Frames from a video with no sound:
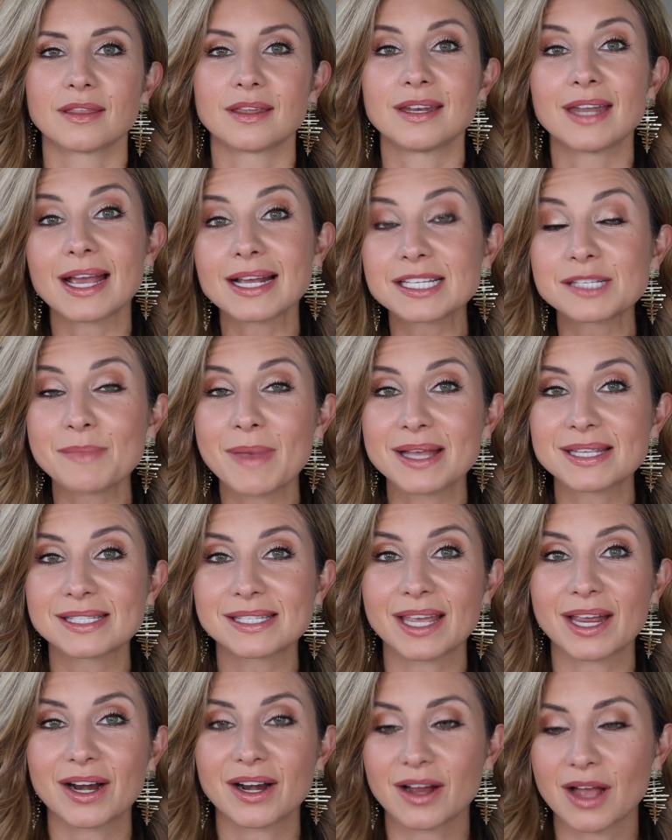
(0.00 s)
The next
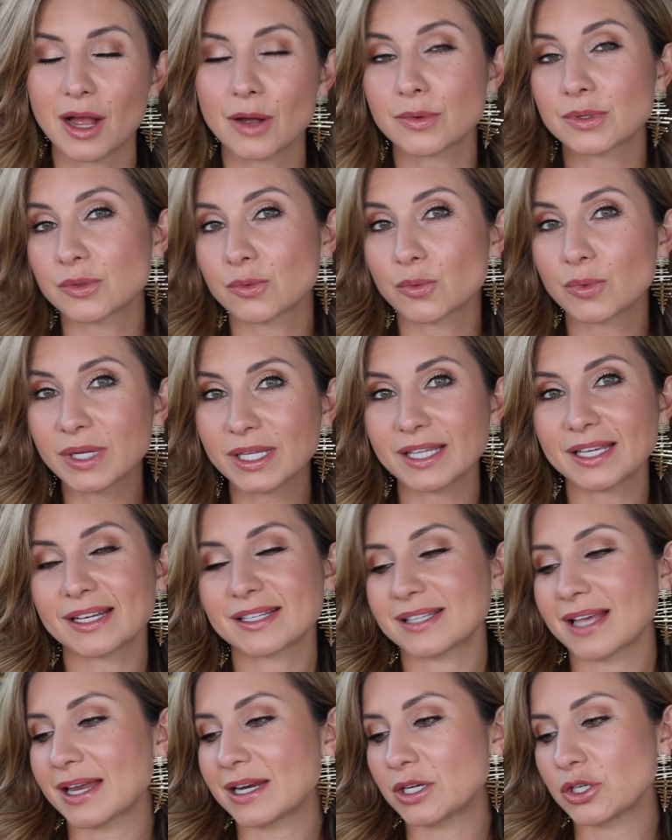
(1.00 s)
mascara I was really
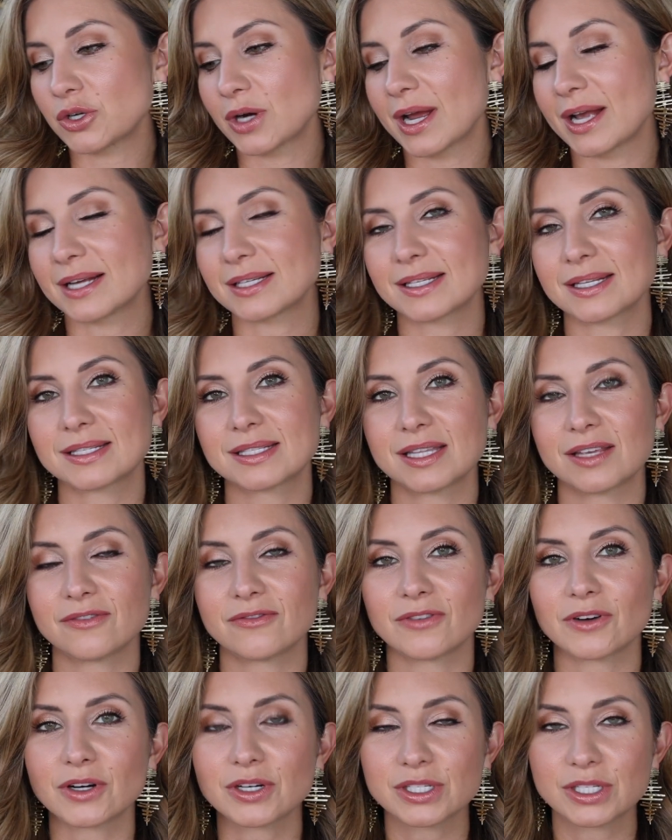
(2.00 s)
excited to try because it's the
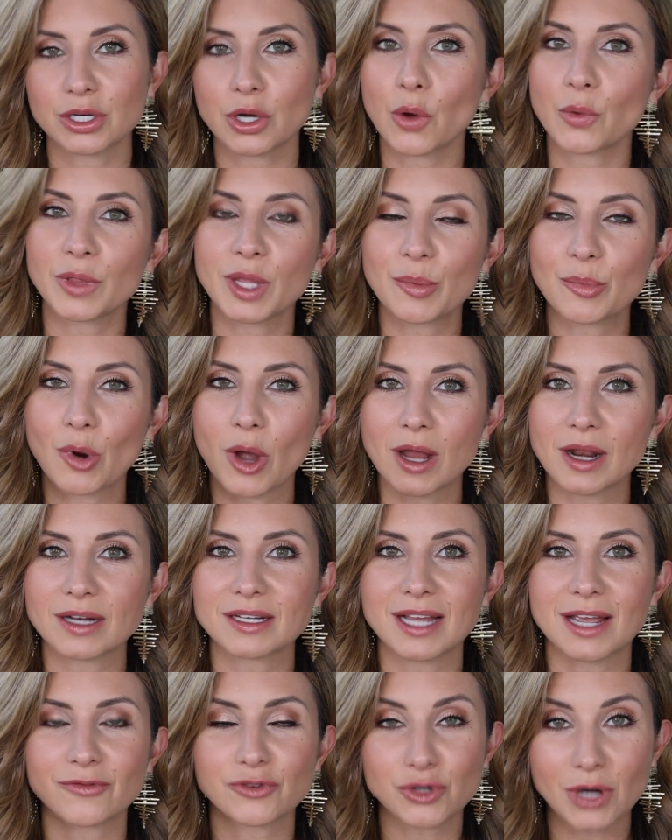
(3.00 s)
first and only
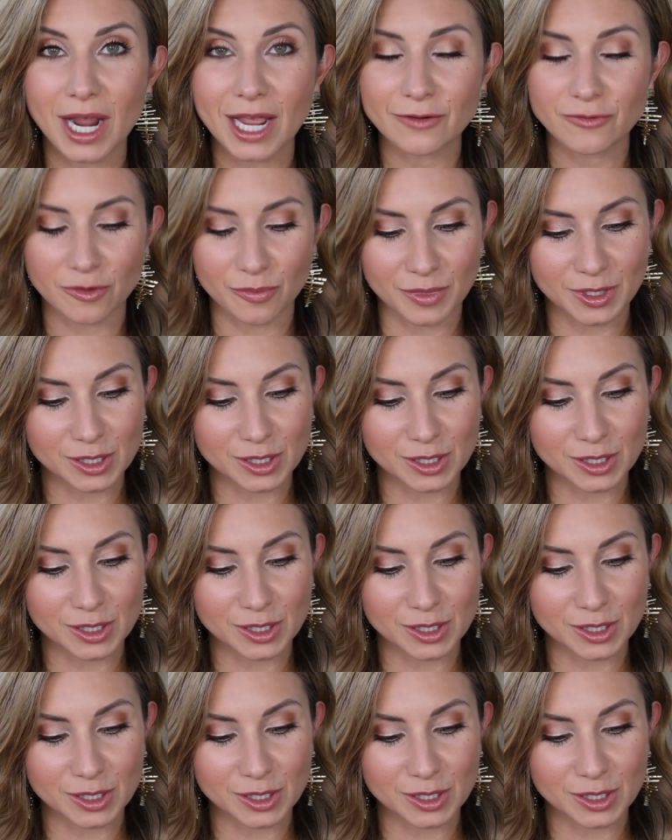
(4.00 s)
product I've tried from